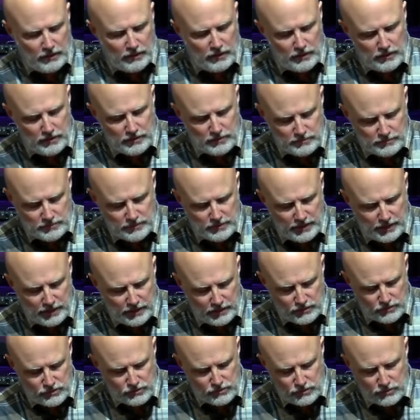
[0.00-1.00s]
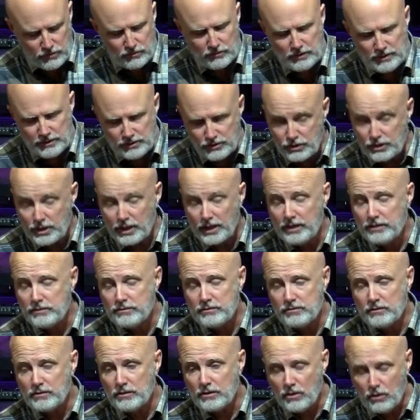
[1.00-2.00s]
um, that has truly
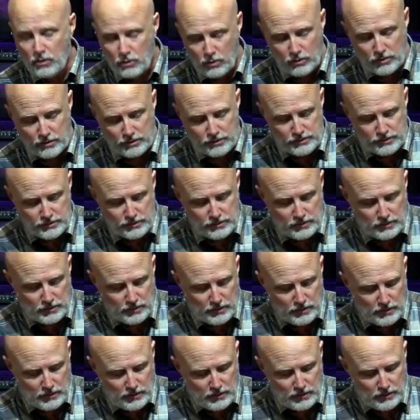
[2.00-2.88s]
changed the course,